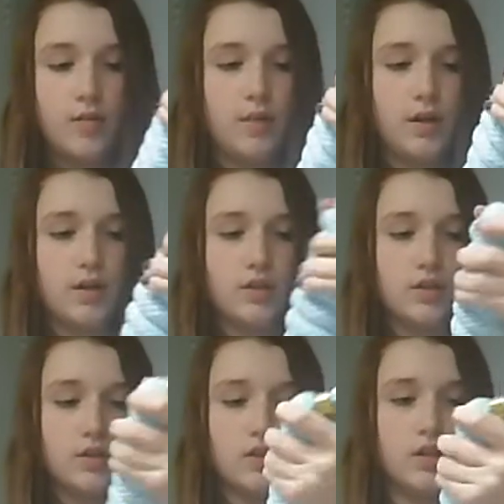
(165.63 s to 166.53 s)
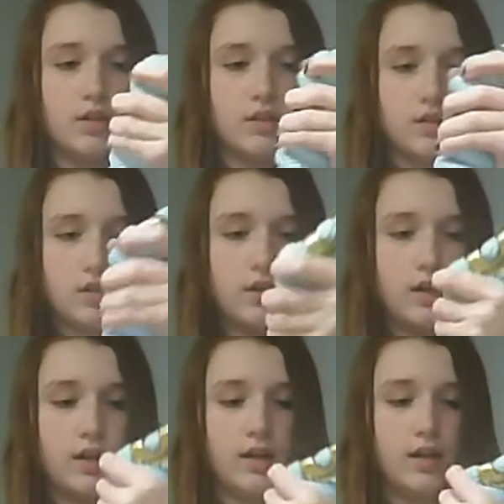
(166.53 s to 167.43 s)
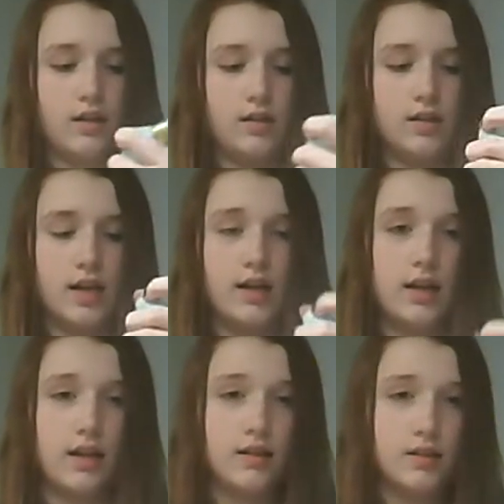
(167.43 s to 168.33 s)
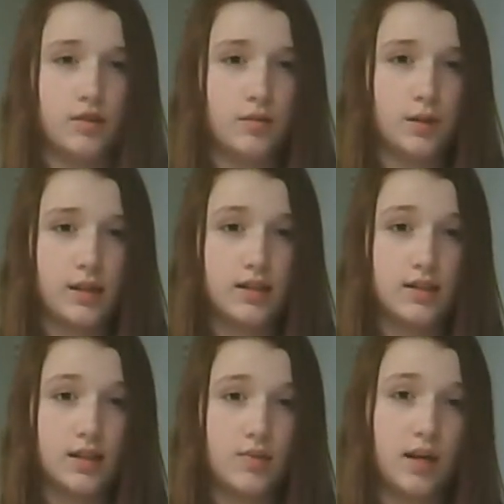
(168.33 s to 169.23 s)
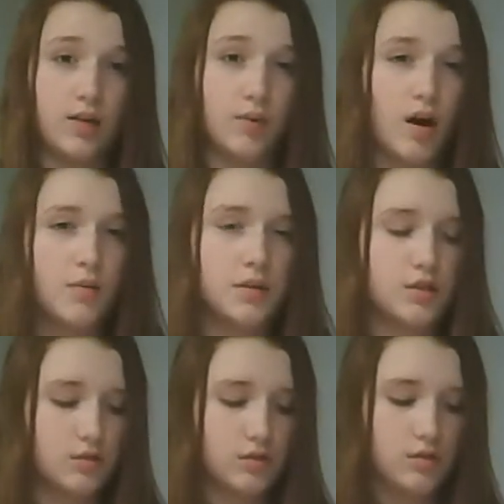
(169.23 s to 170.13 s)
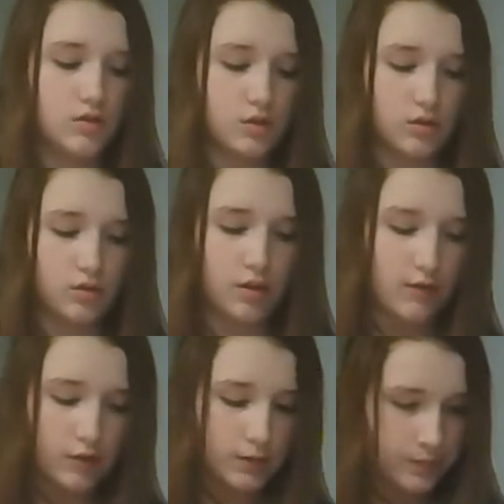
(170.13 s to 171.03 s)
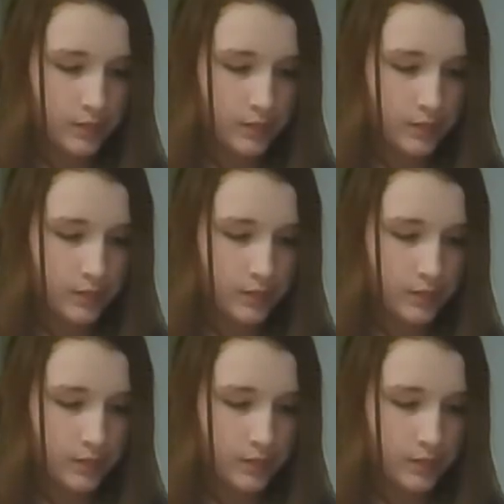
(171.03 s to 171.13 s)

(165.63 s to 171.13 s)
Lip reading: but you can just start turning it and tightening it in certain places that you made it probably too loose or whatever.